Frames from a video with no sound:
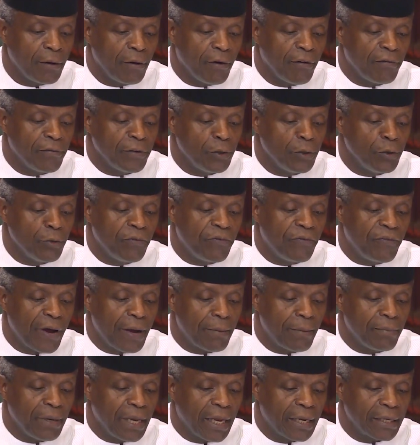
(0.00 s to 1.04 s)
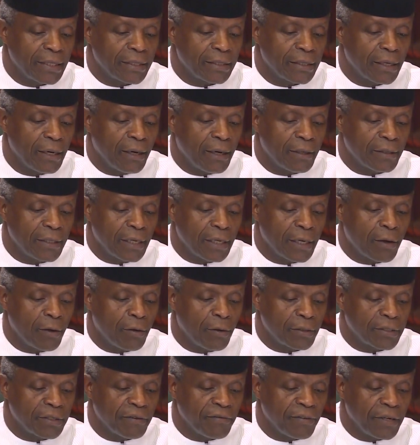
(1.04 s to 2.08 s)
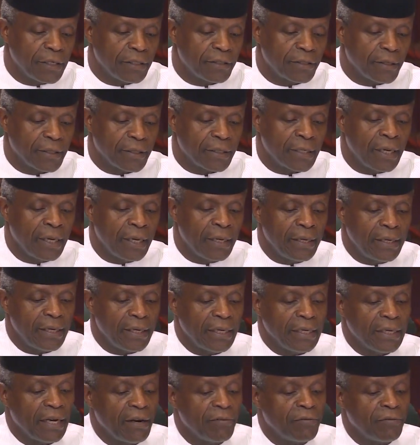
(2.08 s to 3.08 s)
of new farmland under cultivation in